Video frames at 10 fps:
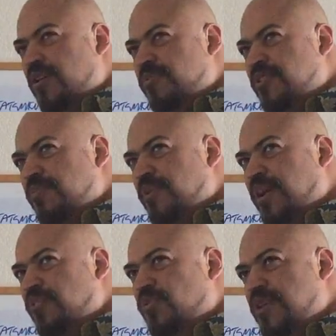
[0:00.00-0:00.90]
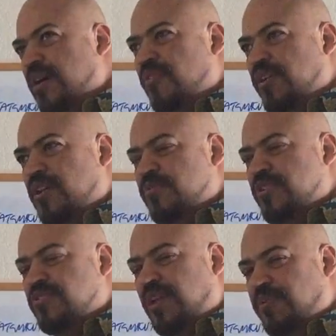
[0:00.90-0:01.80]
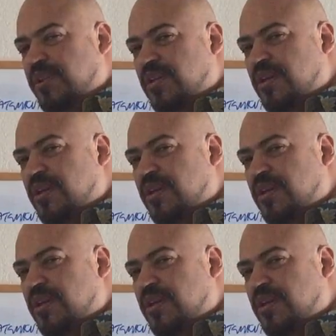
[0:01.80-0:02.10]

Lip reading: 100% of branch without covering 100% of statement.